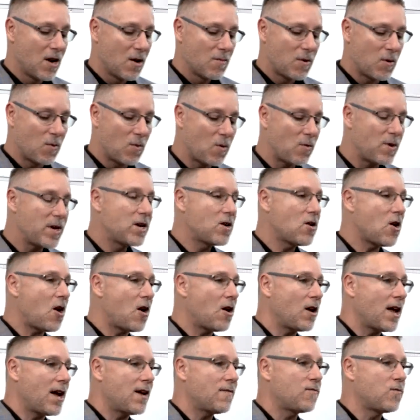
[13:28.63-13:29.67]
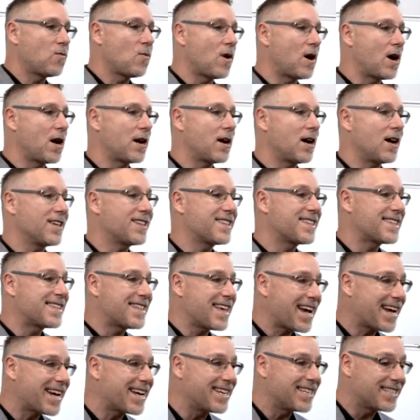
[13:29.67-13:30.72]
But when we call f1 a
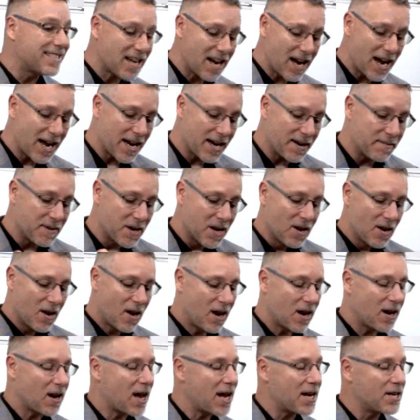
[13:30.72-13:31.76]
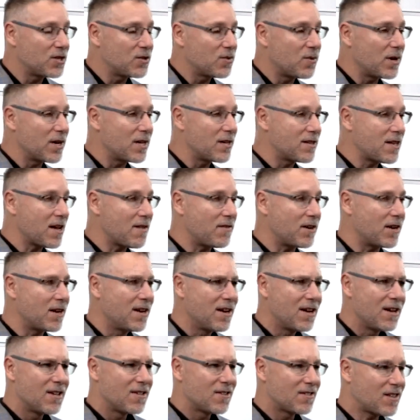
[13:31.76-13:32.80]
second time on line 27,
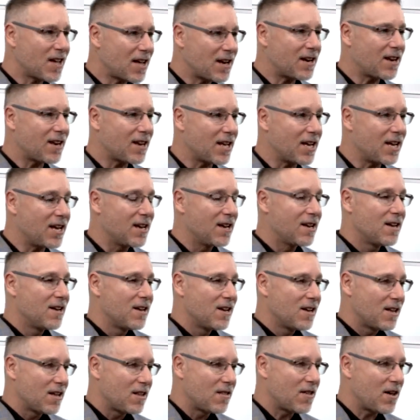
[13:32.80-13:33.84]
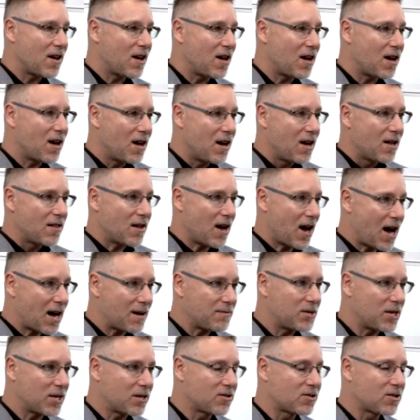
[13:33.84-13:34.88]
suddenly the
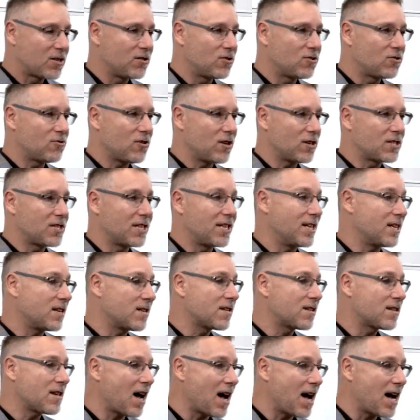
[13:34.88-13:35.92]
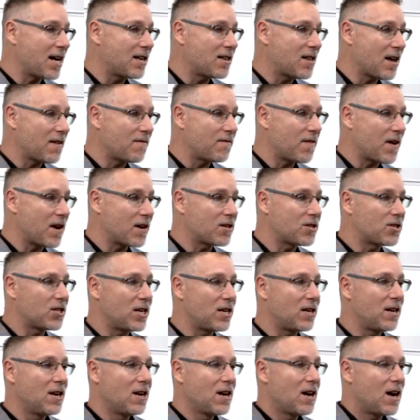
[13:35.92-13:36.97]
object's constructed inside that
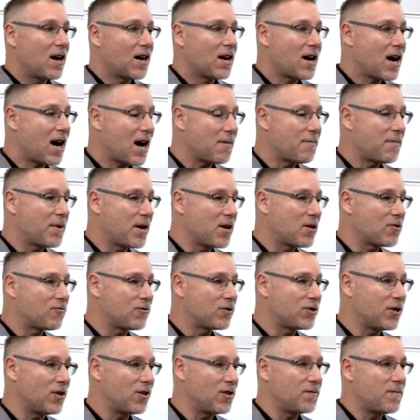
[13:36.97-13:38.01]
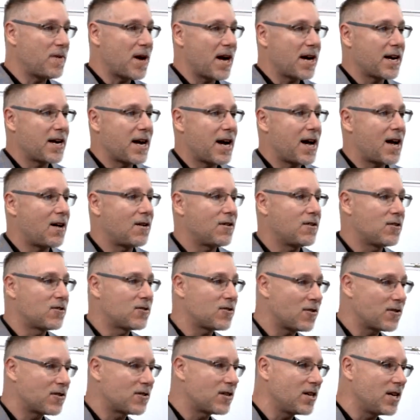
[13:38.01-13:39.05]
function, a copy is returned back out, you
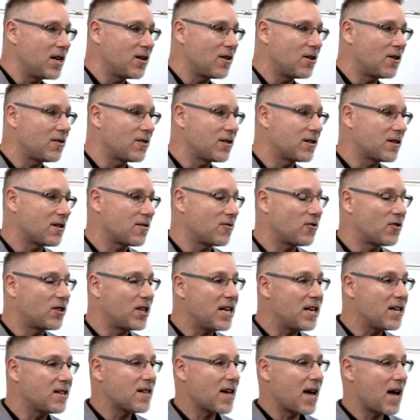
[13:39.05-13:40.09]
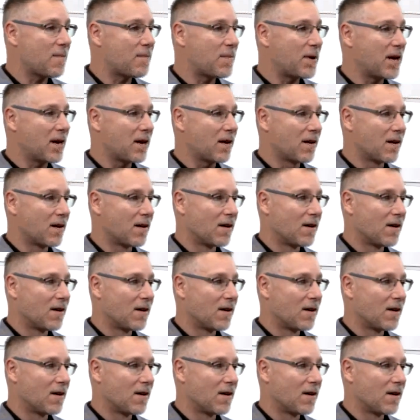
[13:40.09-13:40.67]
start seeing all these other things happening.